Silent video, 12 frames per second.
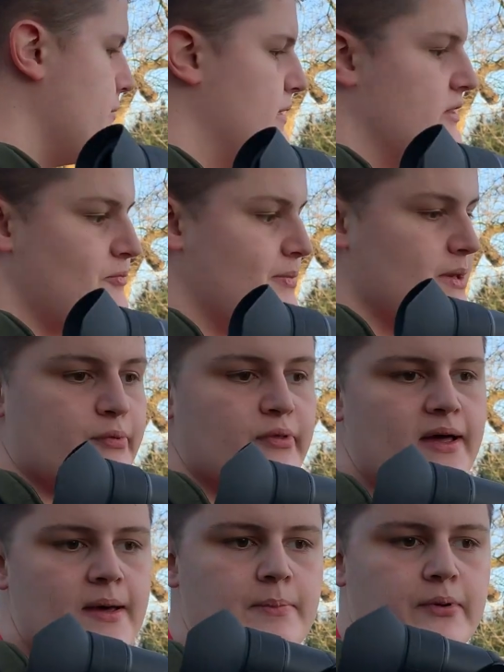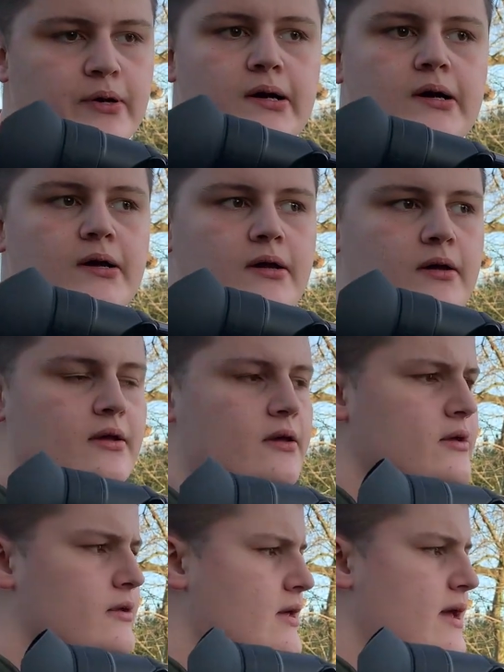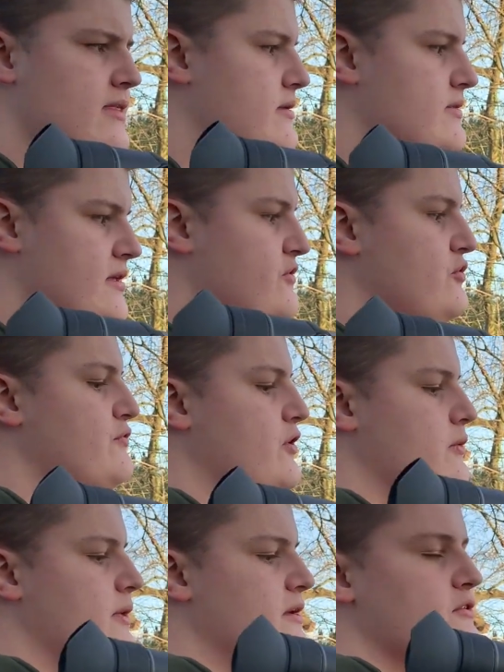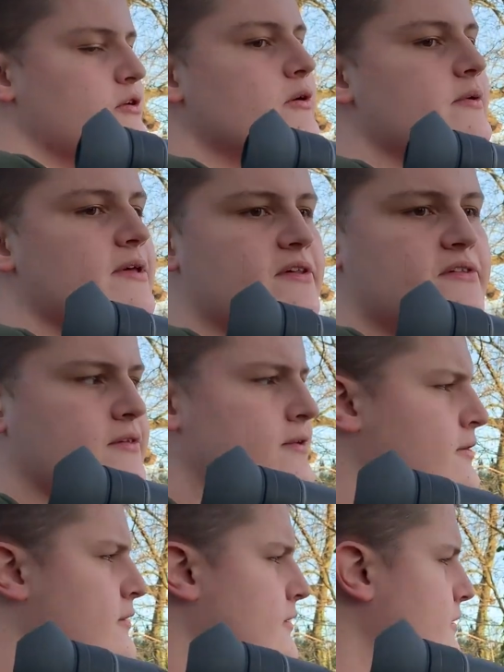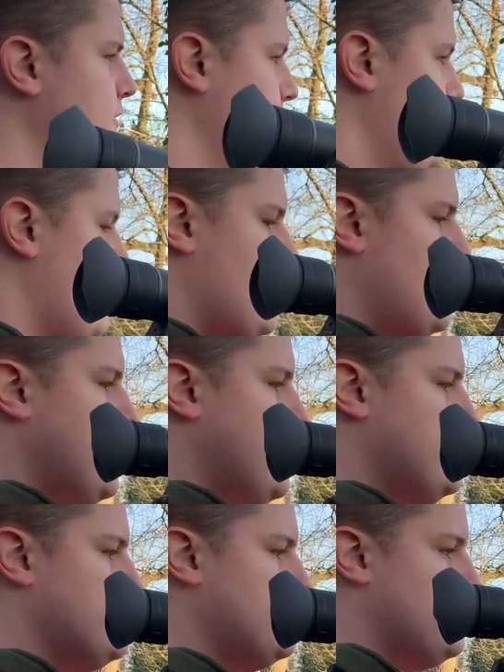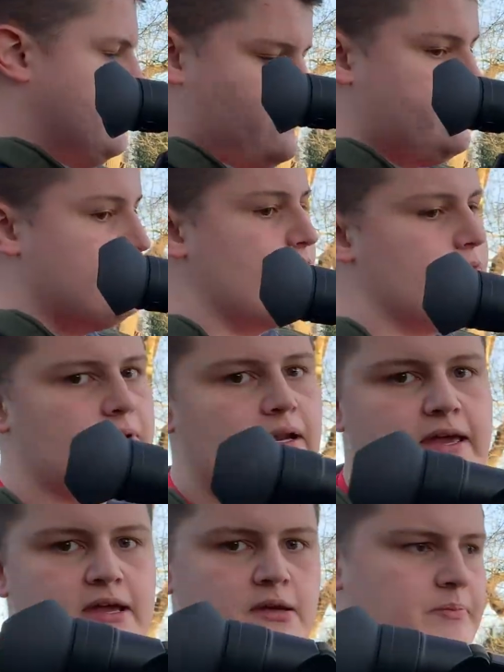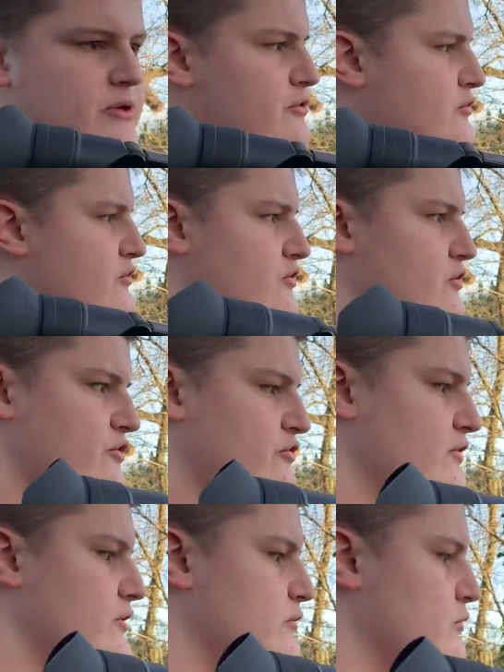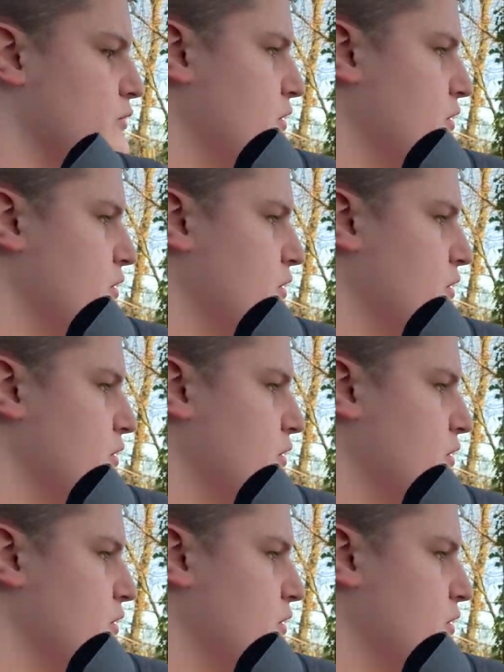I mean, there's people there, but yeah, they're too far away to notice. And I wanted to film at the lake because it's a nice little.